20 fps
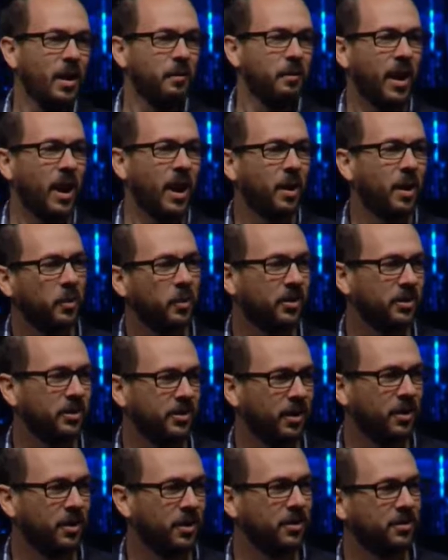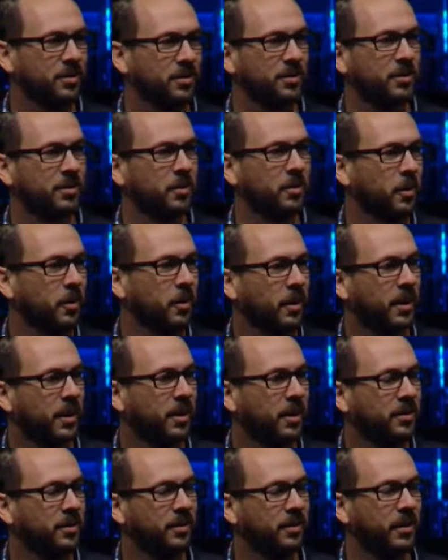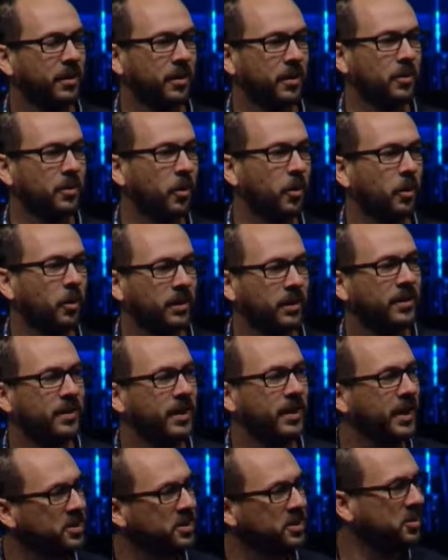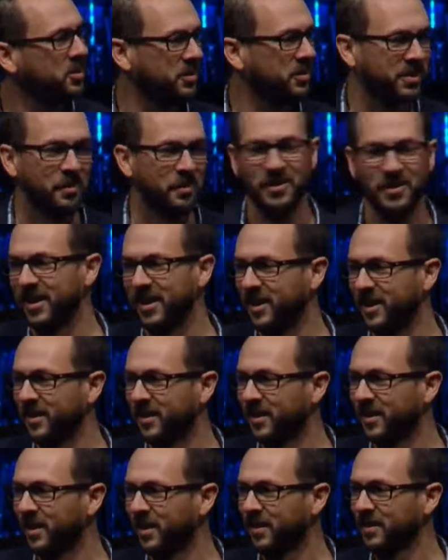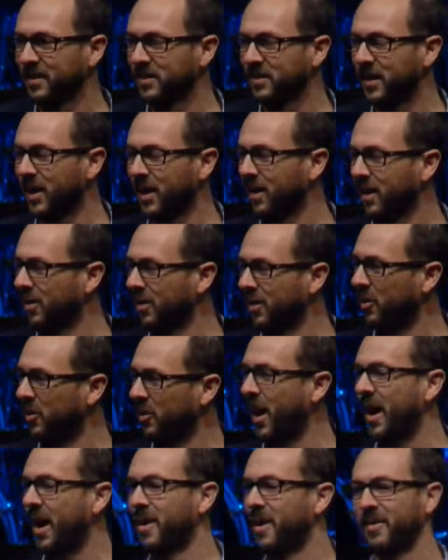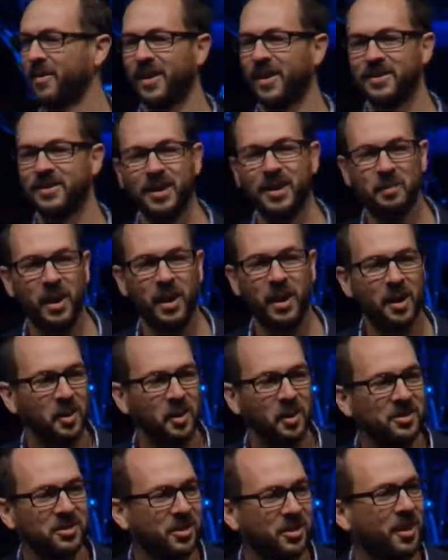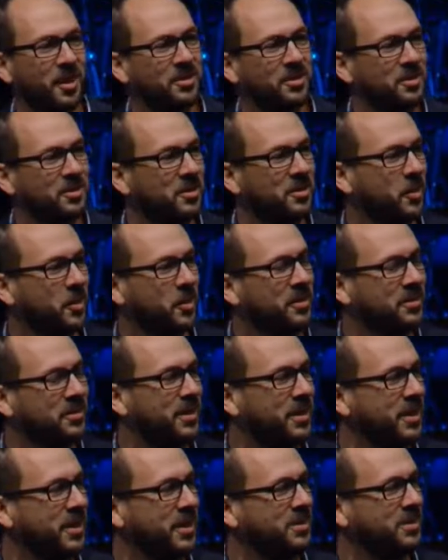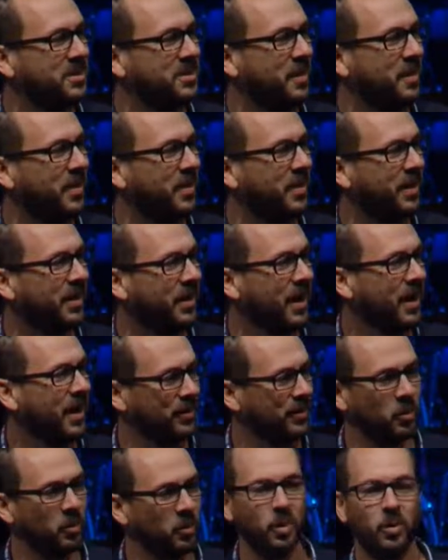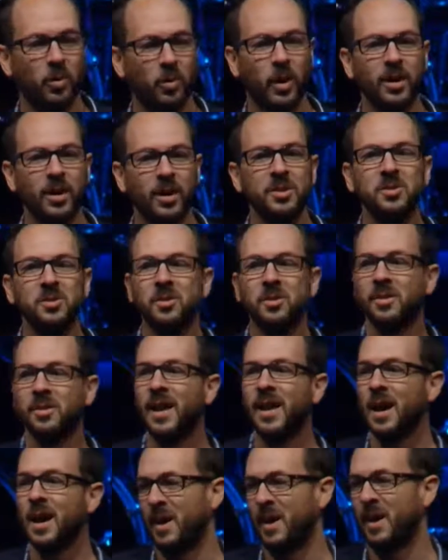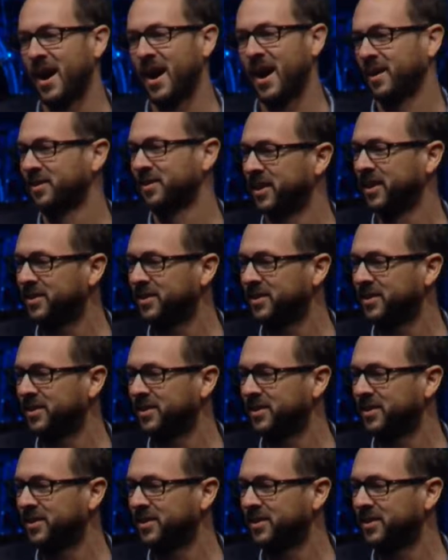Parables are just stories that are told to teach you something. It's like, wow that's it. Parables are just stories to teach you something. He said, Well, where did you learn that, Pax?